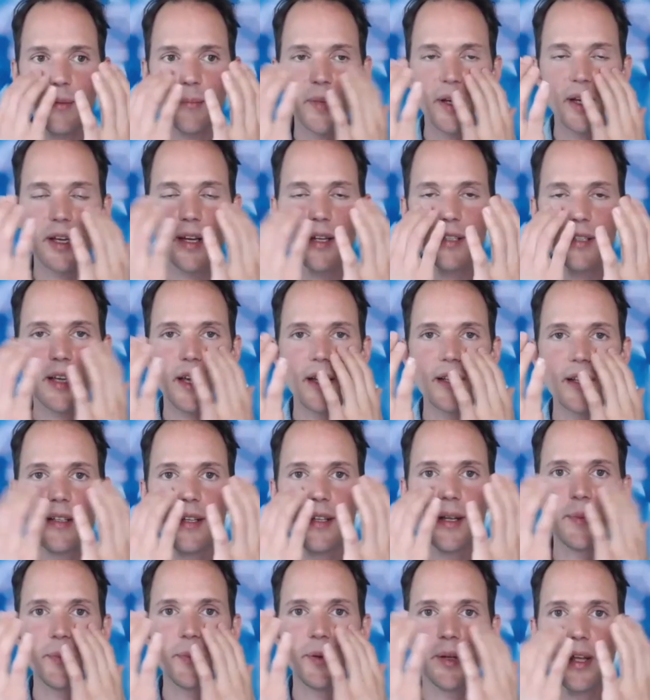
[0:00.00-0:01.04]
because I
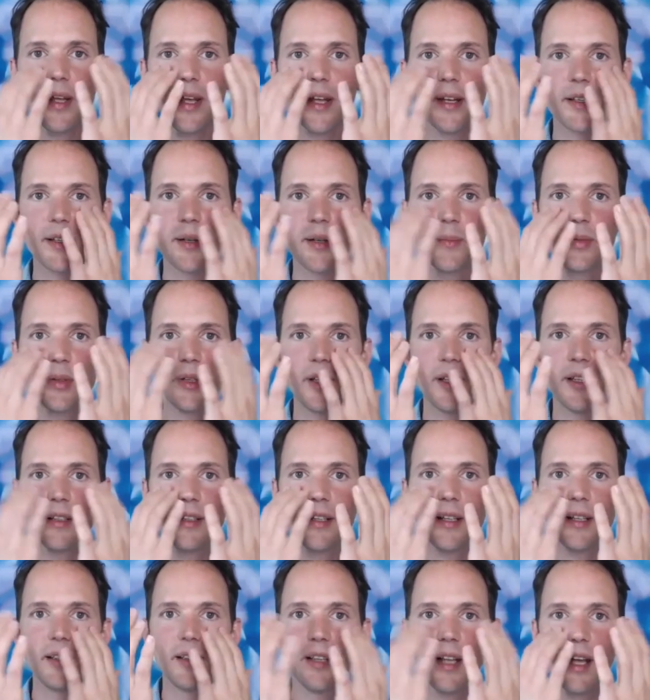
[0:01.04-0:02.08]
deeply and completely
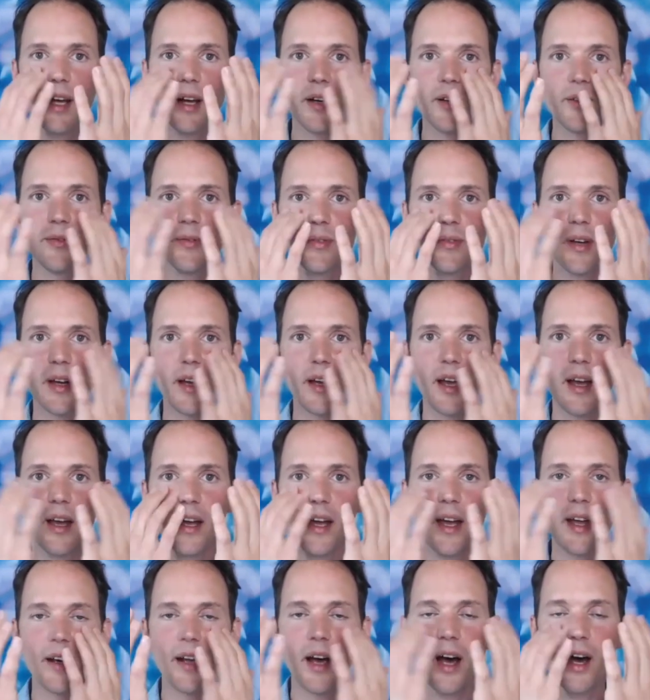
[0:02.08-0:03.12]
love
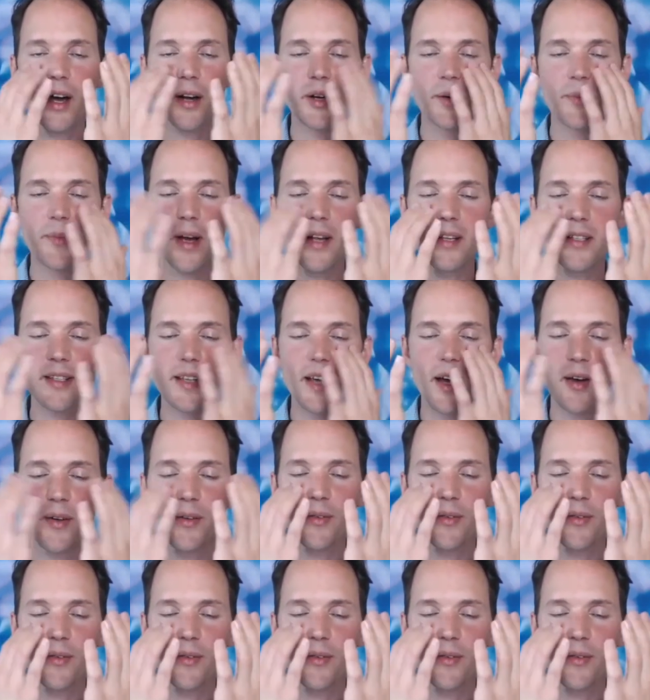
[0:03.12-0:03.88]
and honor myself.